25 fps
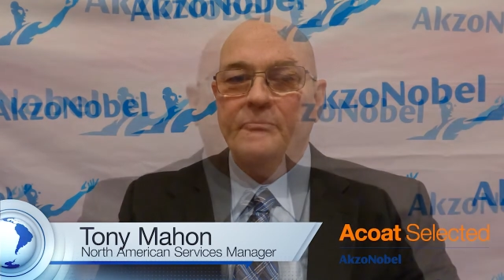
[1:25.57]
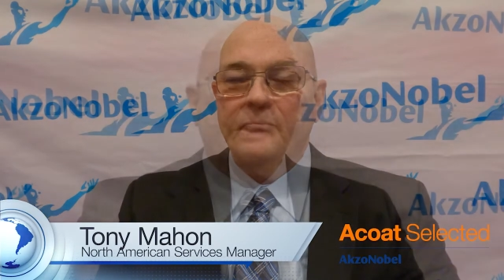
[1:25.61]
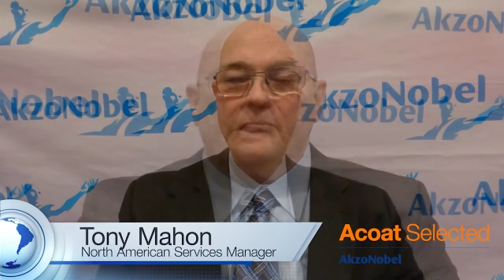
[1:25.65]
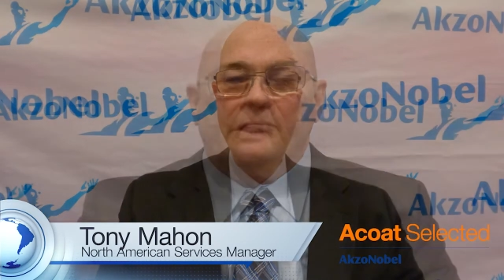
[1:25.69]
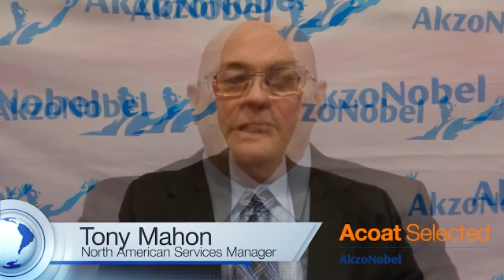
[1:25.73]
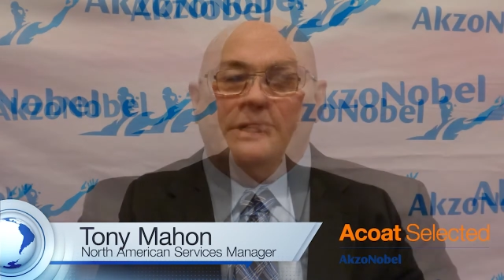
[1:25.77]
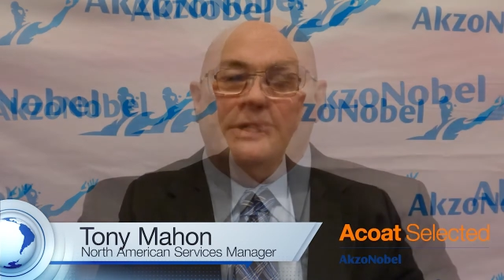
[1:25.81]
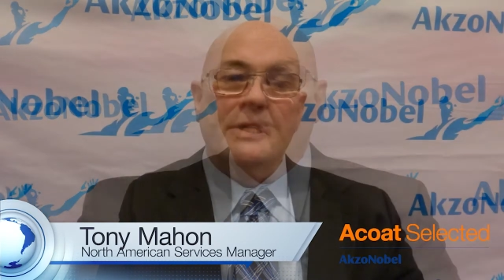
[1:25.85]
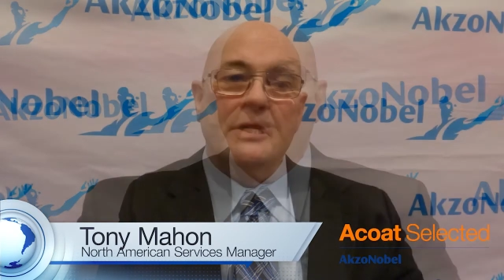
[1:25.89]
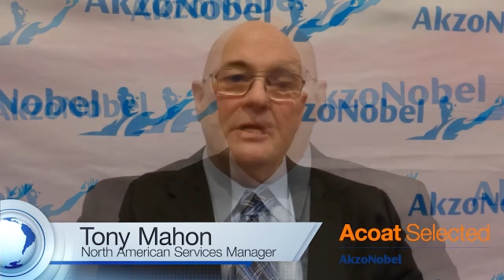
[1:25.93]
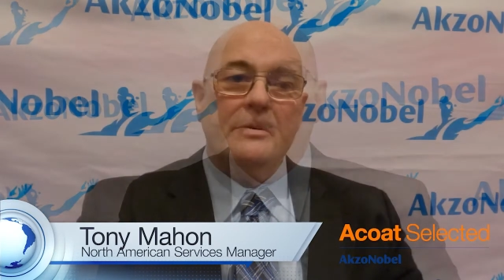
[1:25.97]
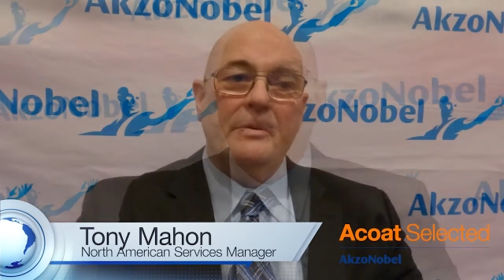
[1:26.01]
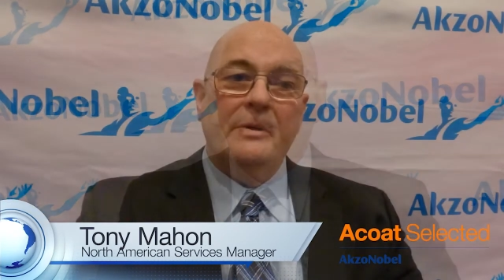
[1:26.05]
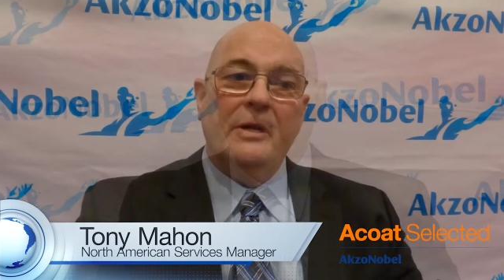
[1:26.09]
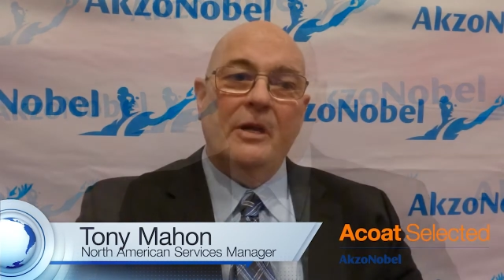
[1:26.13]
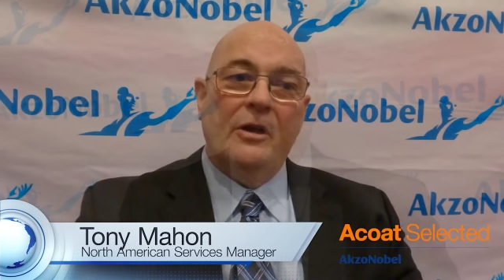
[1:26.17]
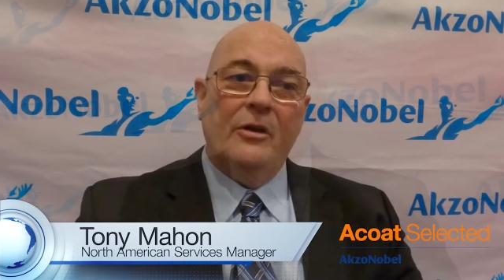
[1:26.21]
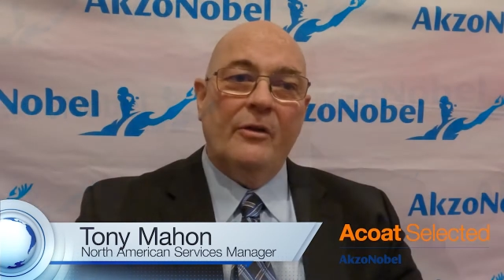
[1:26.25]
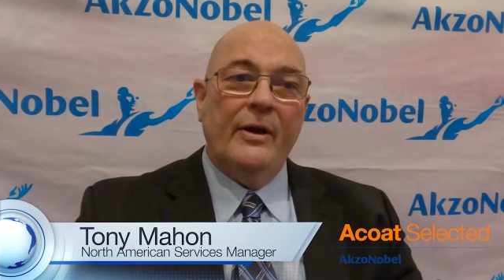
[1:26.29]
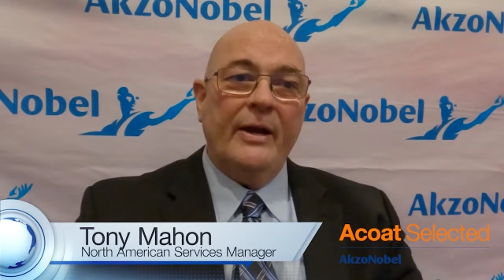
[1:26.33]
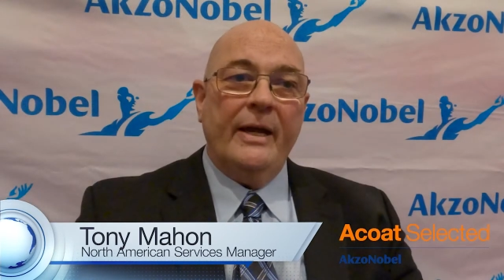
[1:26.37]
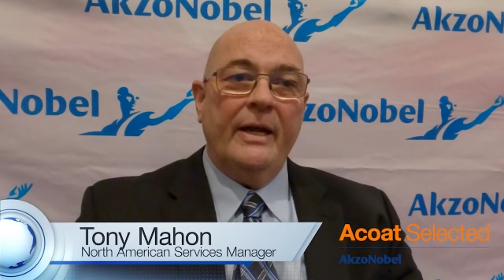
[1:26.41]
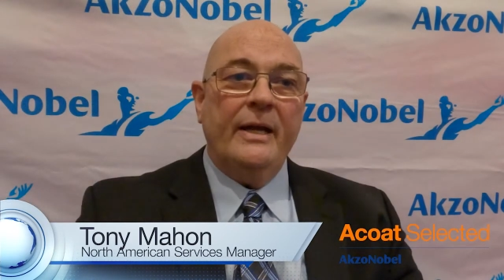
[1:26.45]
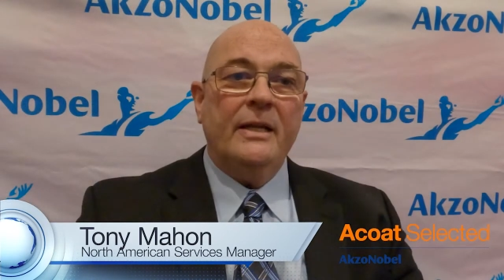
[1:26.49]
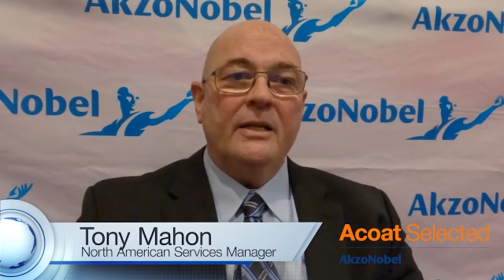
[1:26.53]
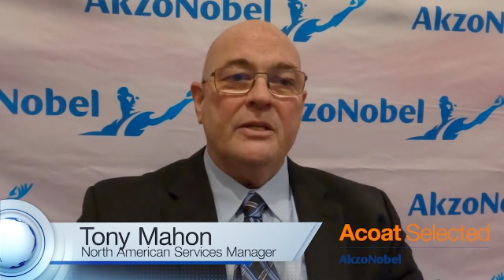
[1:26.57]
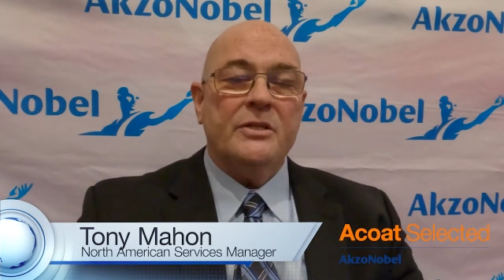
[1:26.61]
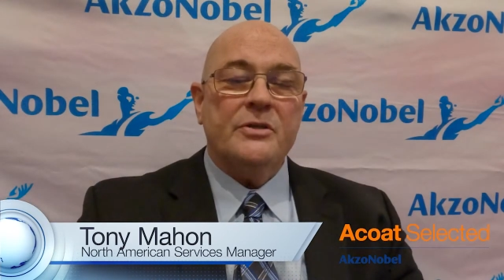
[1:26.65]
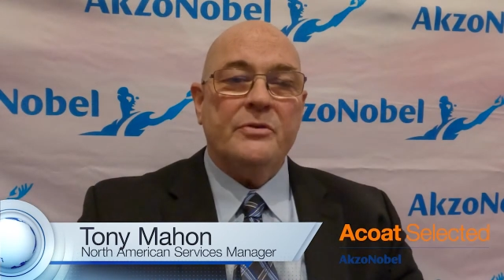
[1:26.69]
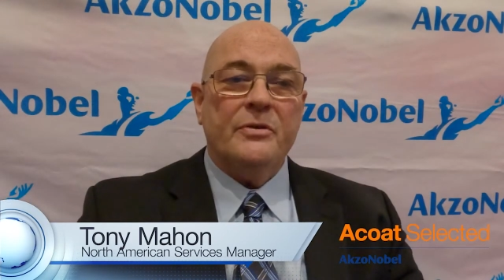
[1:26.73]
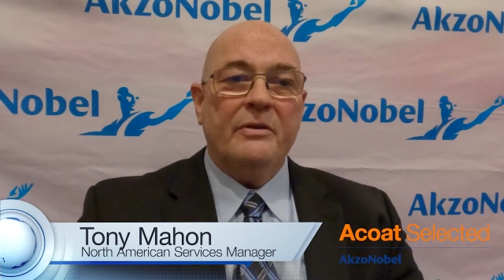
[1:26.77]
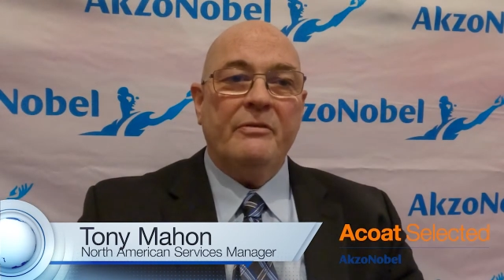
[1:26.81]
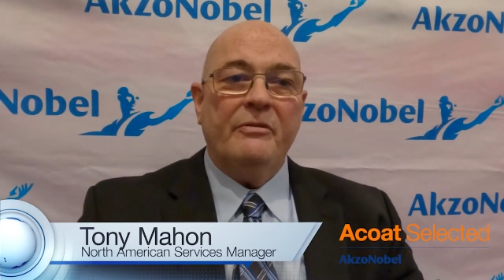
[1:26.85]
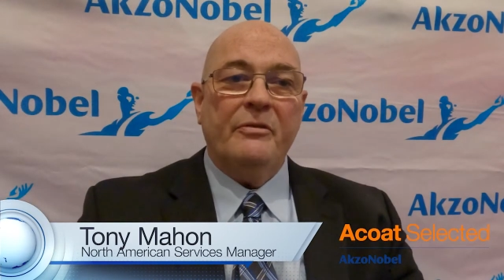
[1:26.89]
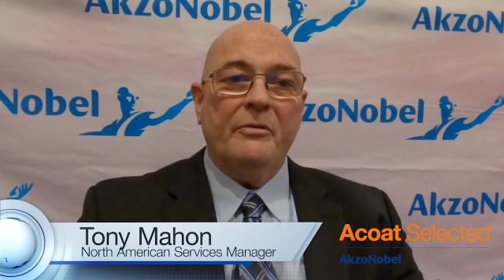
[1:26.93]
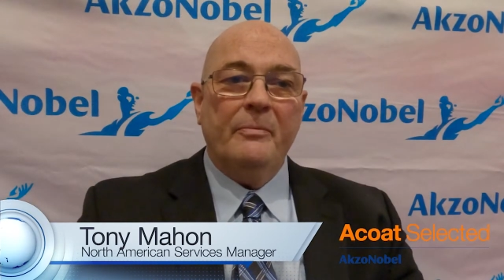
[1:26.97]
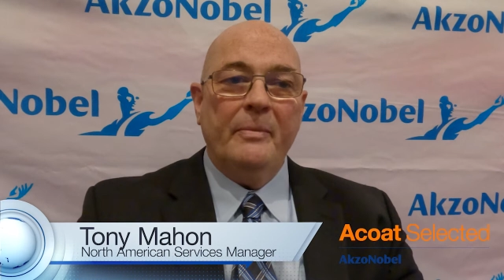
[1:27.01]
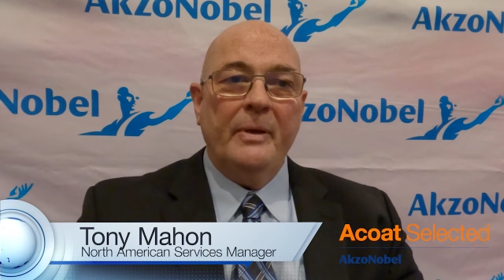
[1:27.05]
This has been a great
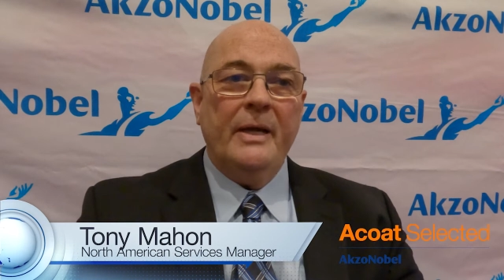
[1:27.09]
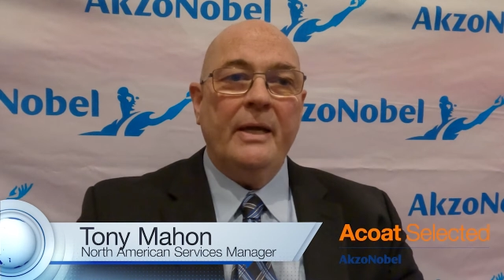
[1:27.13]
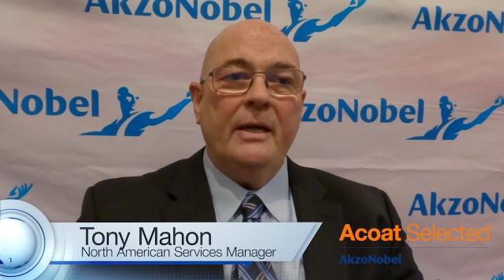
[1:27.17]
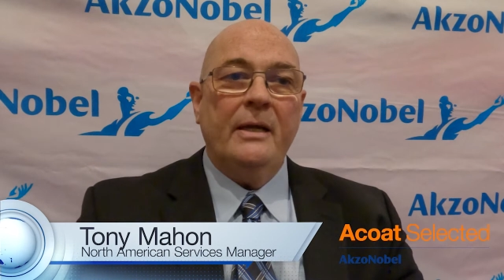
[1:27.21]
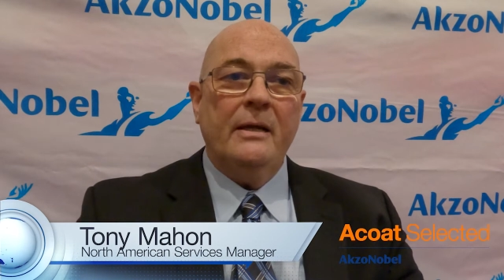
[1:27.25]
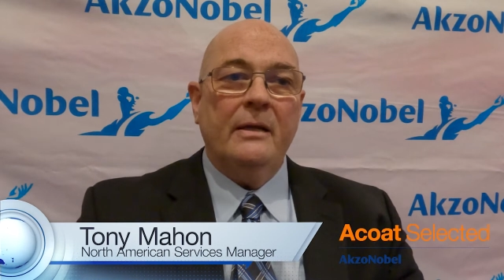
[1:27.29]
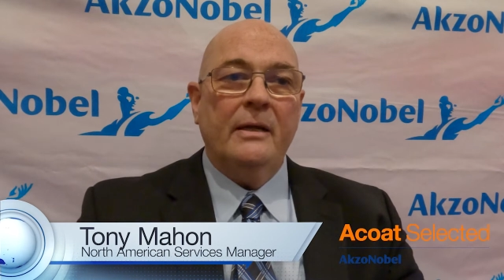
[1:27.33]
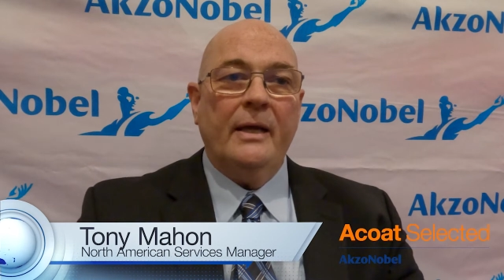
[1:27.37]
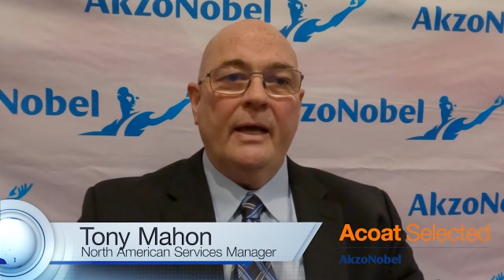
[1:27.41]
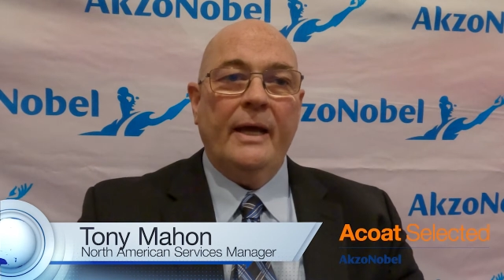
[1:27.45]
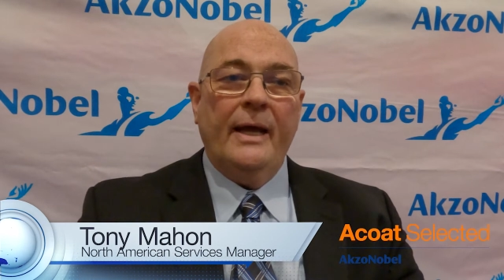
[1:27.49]
industry for me,